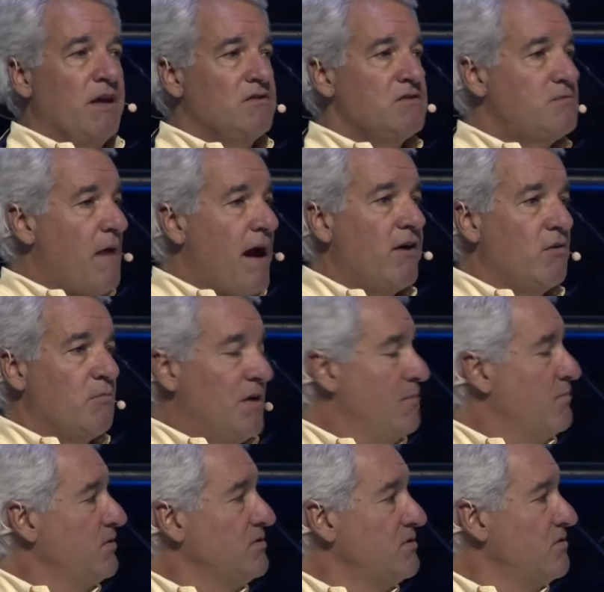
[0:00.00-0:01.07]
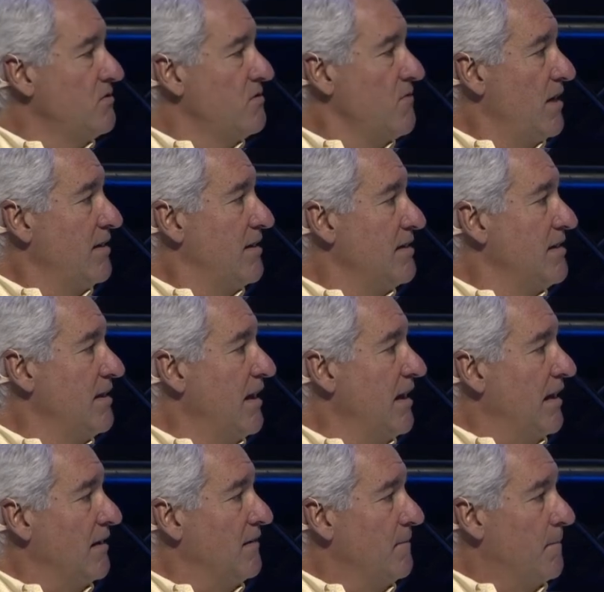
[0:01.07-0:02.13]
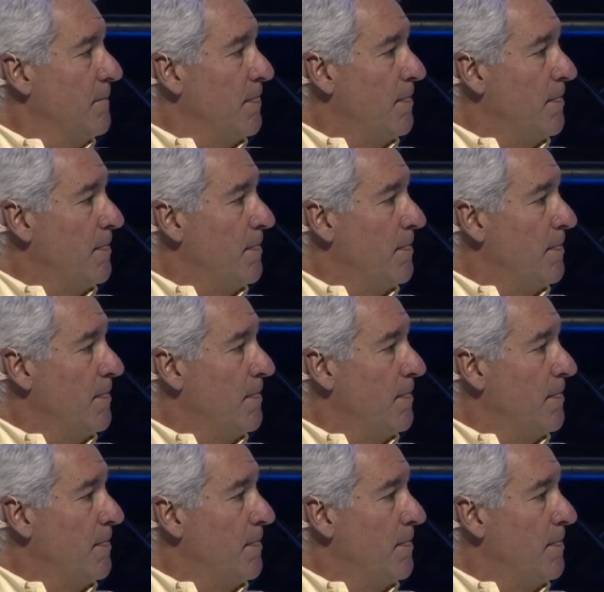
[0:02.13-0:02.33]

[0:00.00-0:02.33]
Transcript: inspire people to do the right thing today.